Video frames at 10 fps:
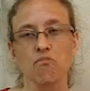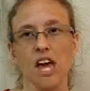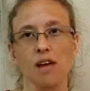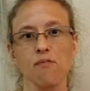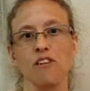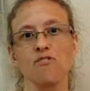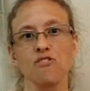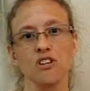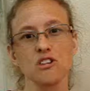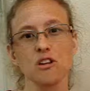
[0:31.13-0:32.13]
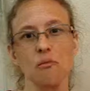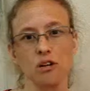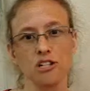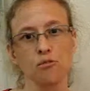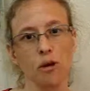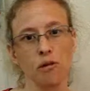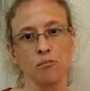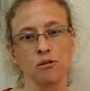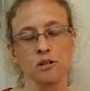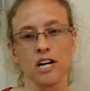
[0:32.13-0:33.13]
came in, filled a bunch of
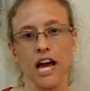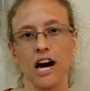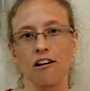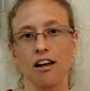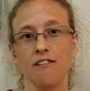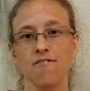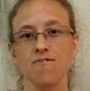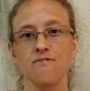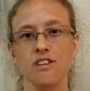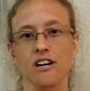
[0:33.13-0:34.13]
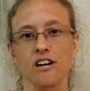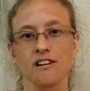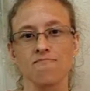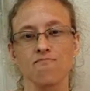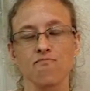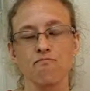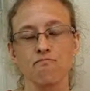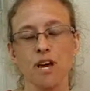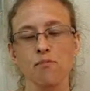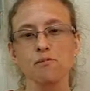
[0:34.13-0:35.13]
paperwork out, and the
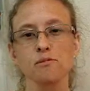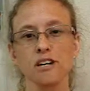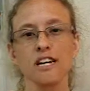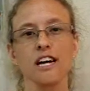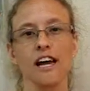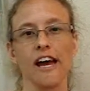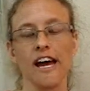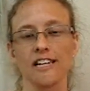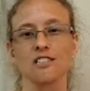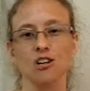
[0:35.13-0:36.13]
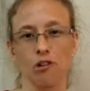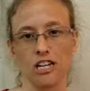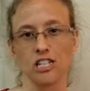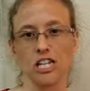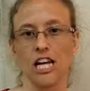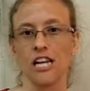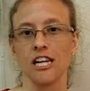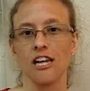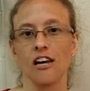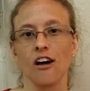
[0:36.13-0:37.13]
paperwork asked a question,
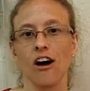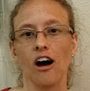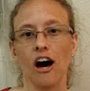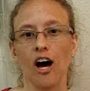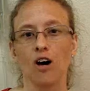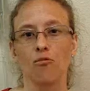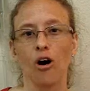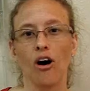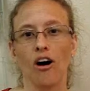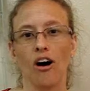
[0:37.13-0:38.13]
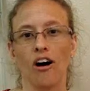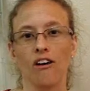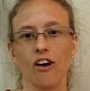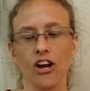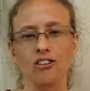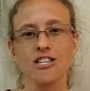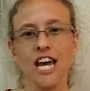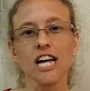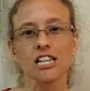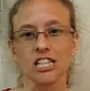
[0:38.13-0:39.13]
um, are you
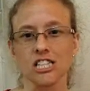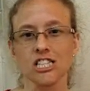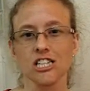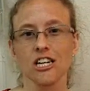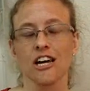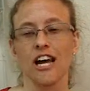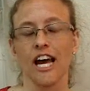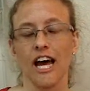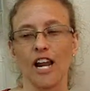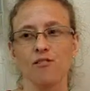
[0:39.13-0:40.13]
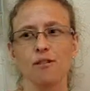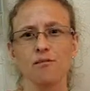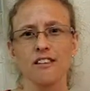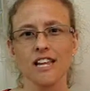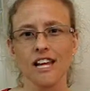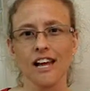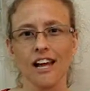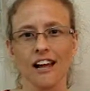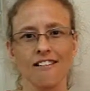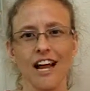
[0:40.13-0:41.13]
ticklish? And I remember
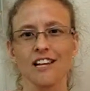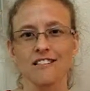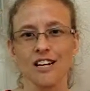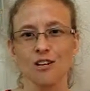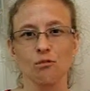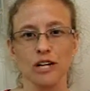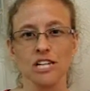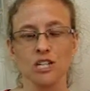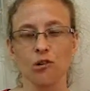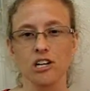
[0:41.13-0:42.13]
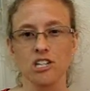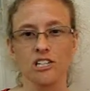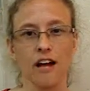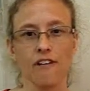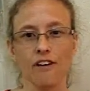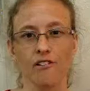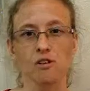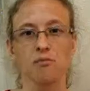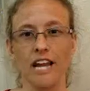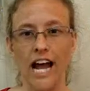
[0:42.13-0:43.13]
thinking, that is like the weirdest question I've
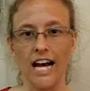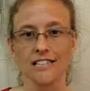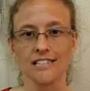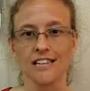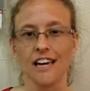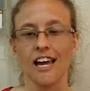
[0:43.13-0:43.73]
ever been asked.